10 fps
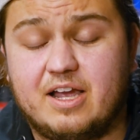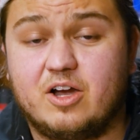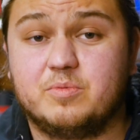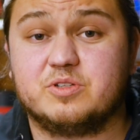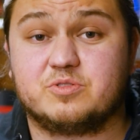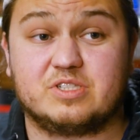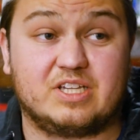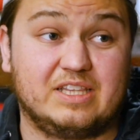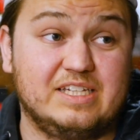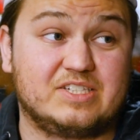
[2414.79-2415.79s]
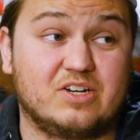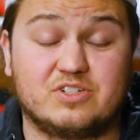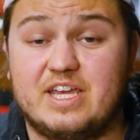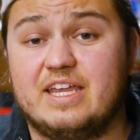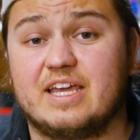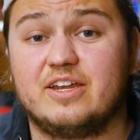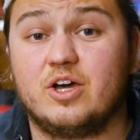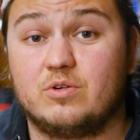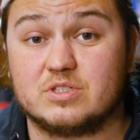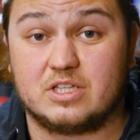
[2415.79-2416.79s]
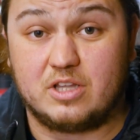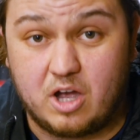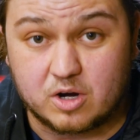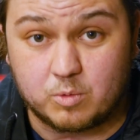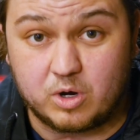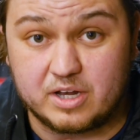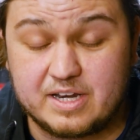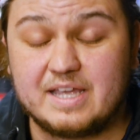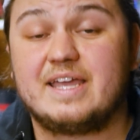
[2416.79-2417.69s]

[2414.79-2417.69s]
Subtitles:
I hope this was at least entertaining. I know it was a long one.